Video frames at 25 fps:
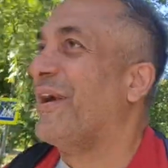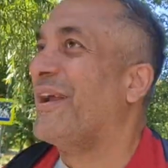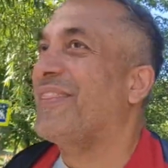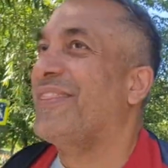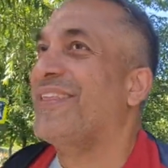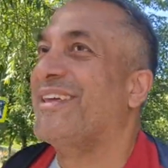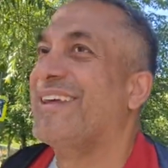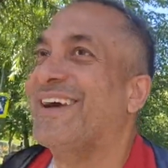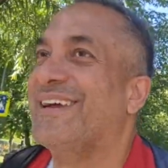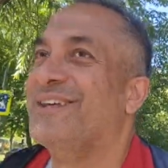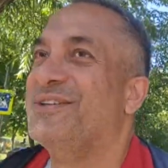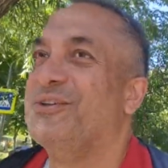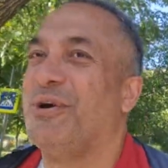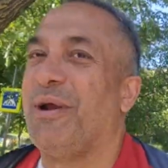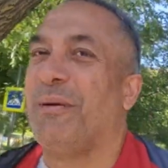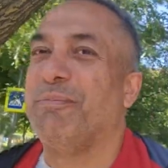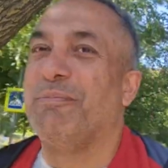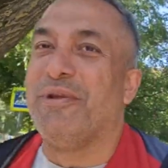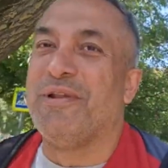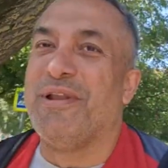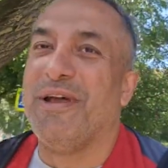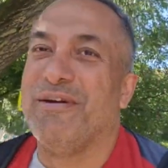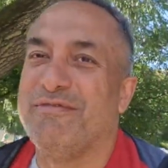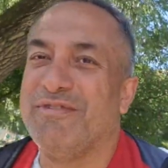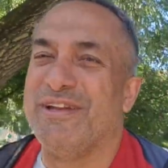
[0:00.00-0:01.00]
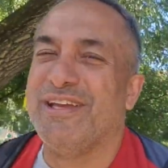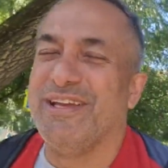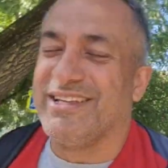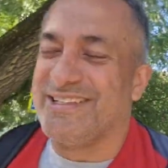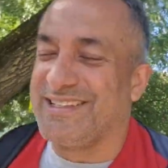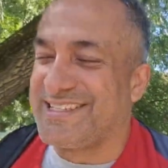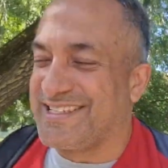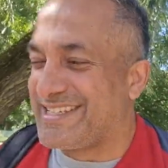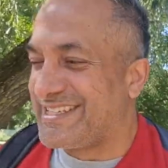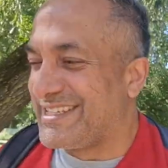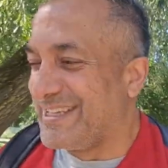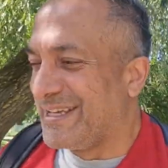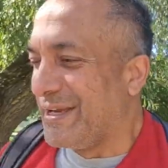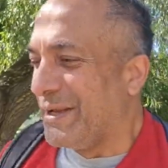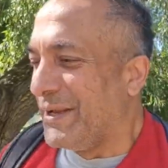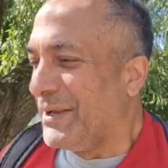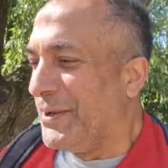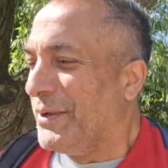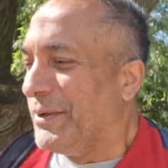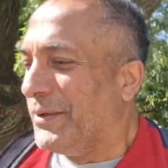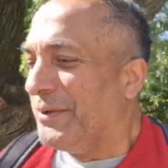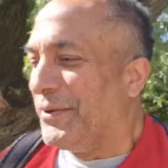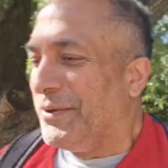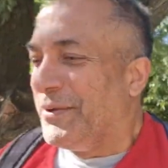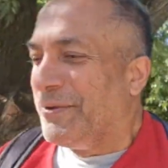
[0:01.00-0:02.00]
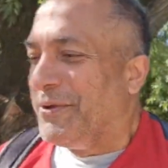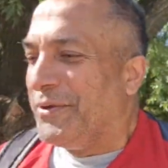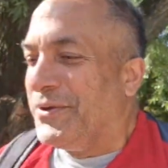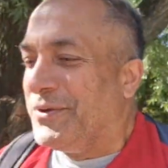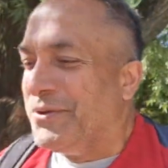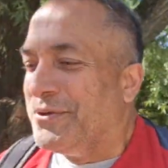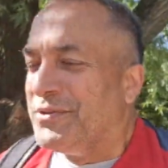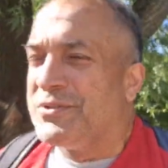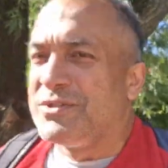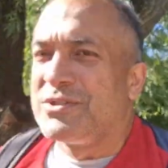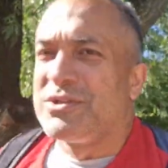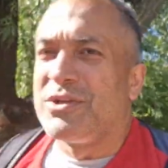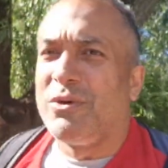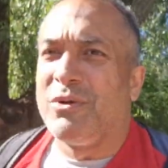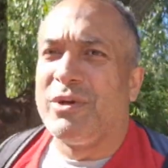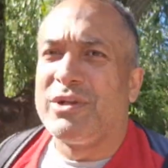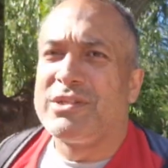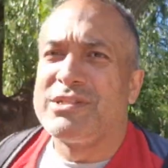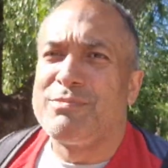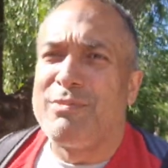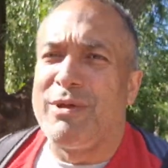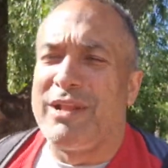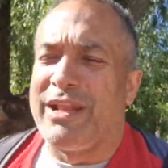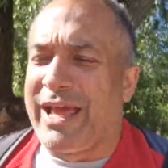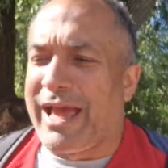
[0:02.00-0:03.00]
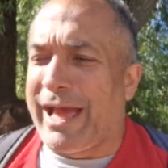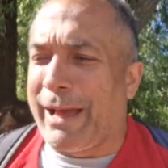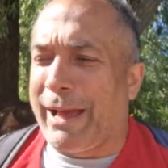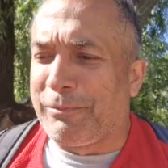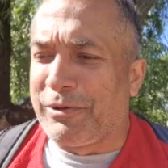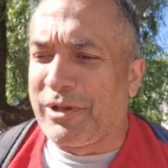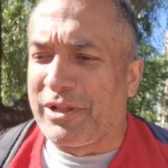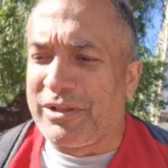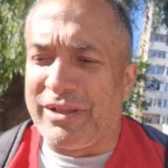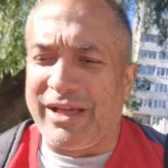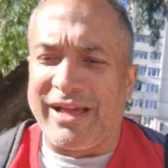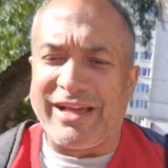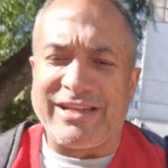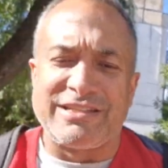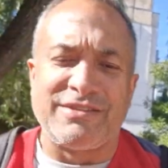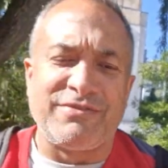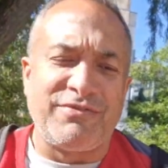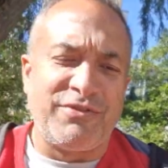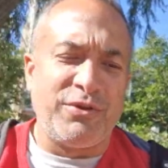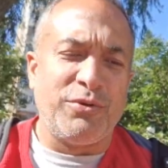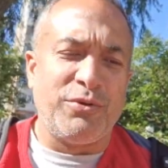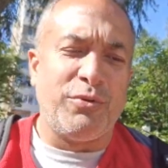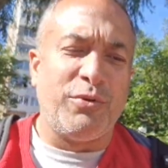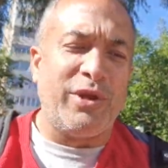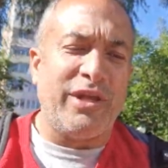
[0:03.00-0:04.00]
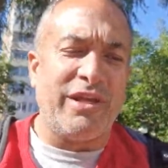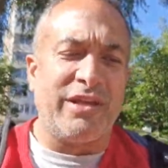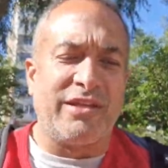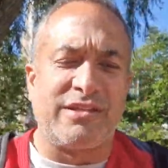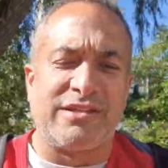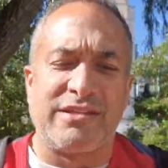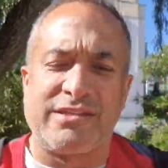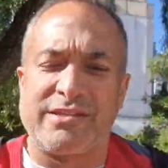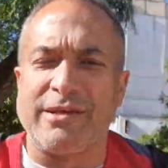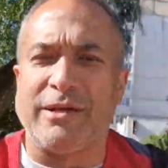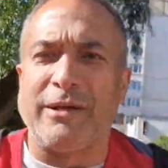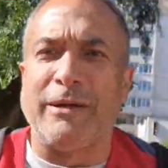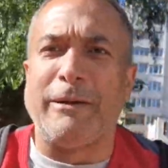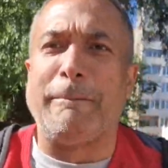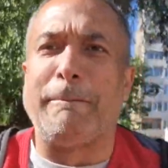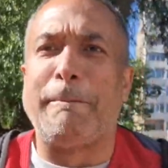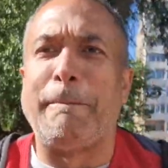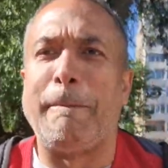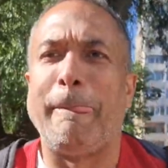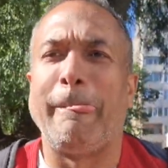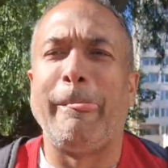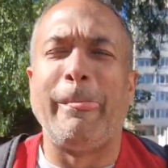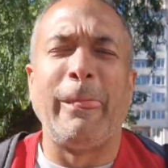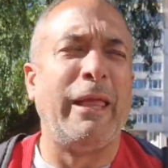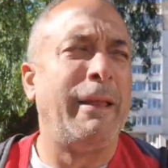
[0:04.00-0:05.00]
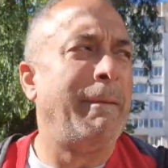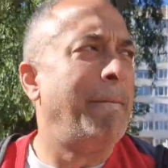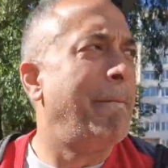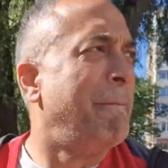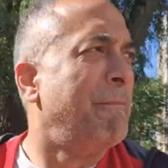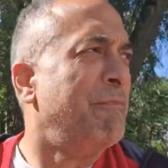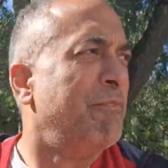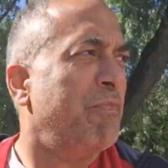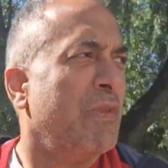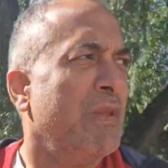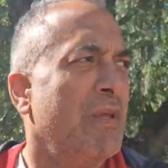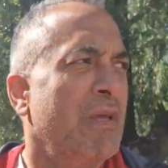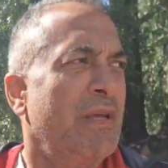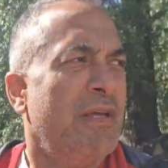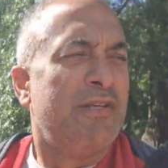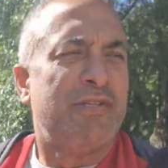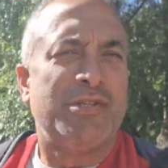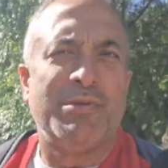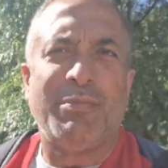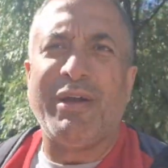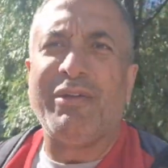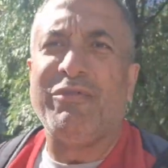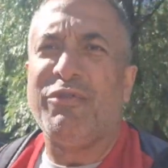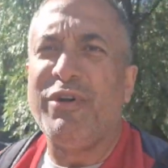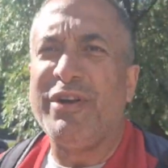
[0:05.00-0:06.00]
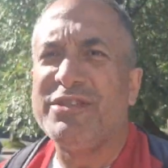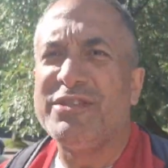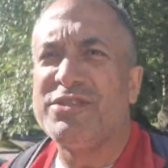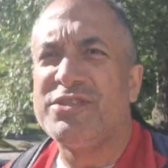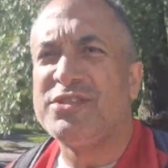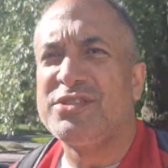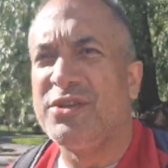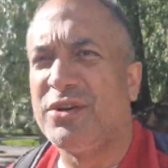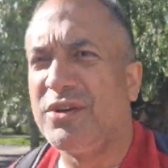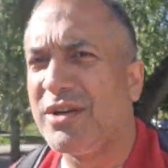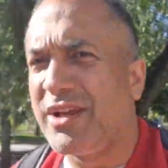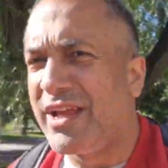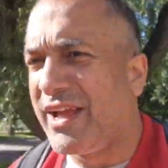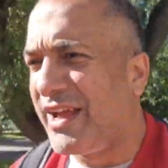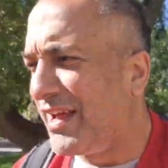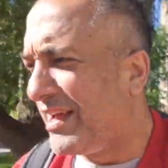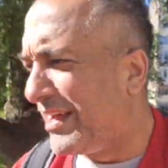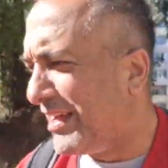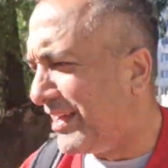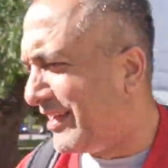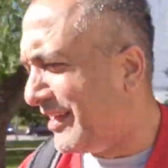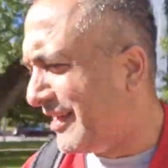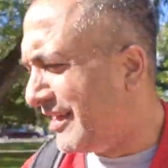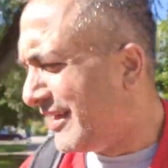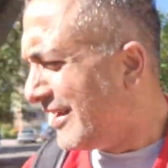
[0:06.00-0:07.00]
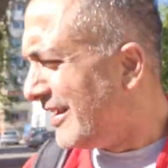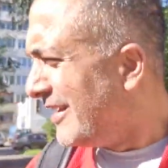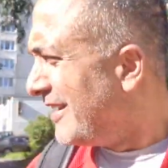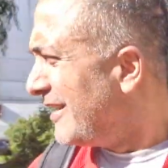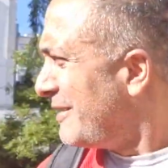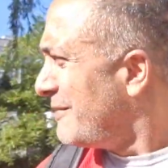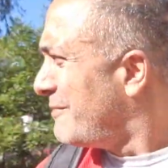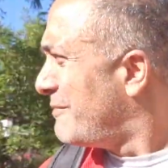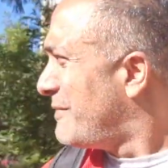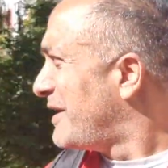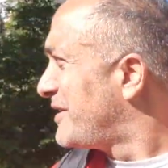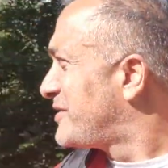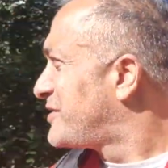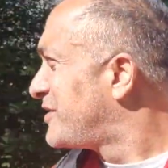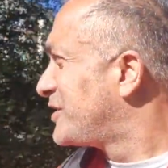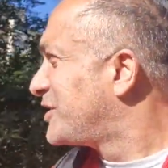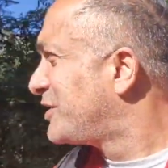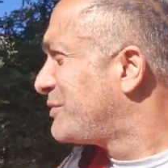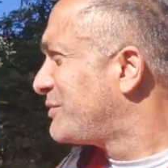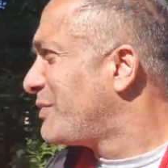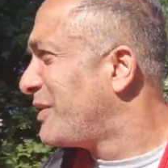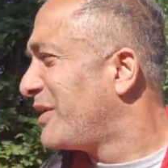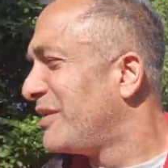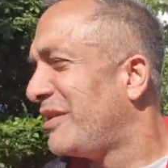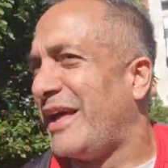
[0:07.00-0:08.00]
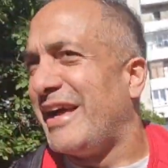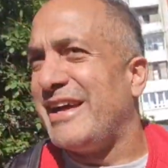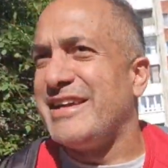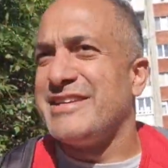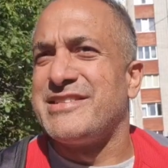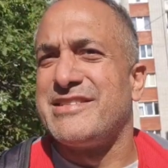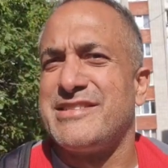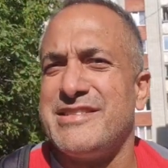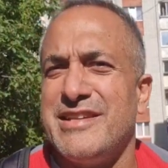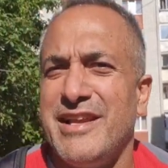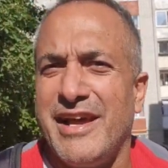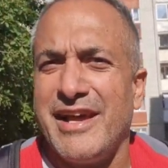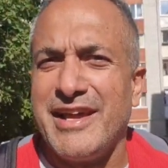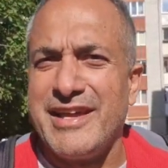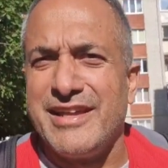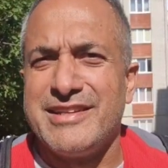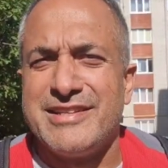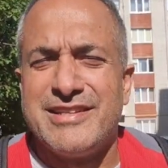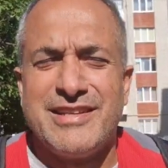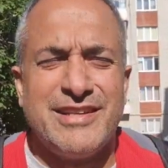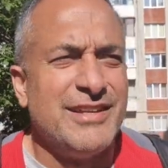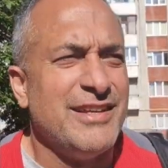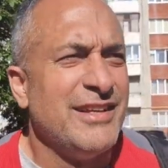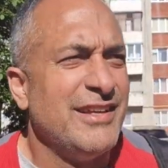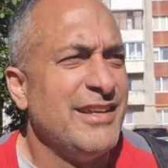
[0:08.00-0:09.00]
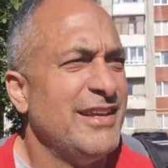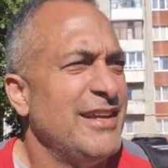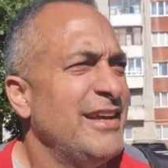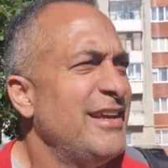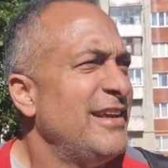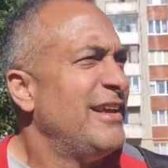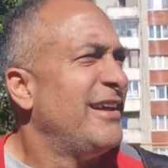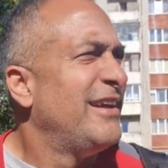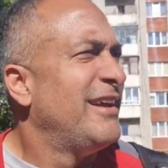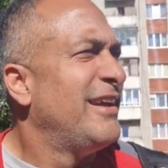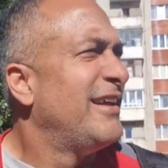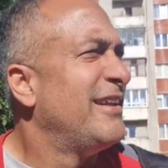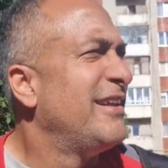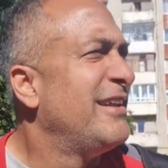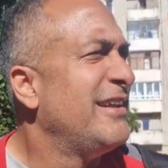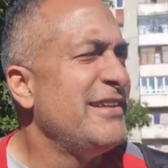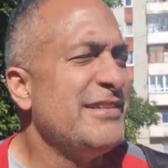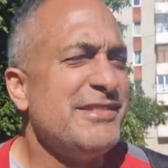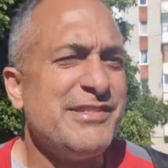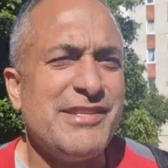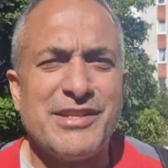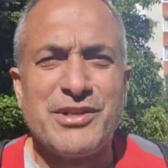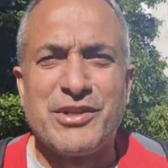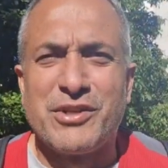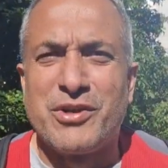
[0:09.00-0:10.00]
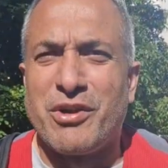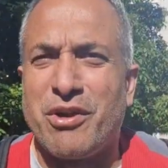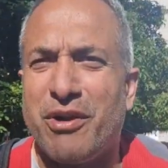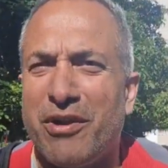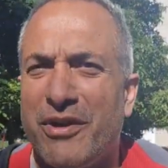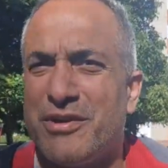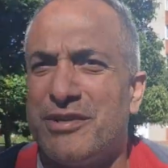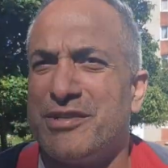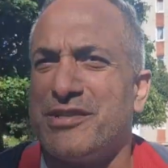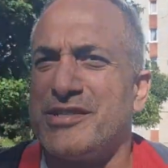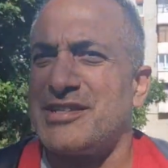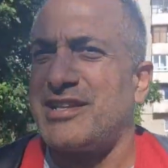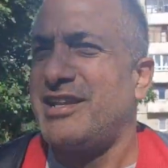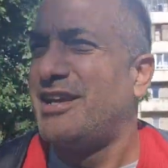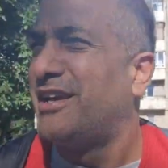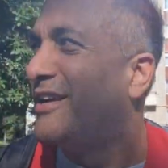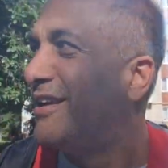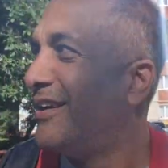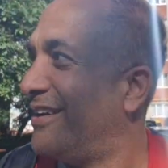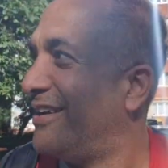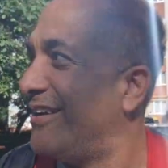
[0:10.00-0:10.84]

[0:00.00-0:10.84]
I think I dropped enough hints. So what's been happening last few weeks? So my friend Sergey messaged me last night, and he's in Kursk.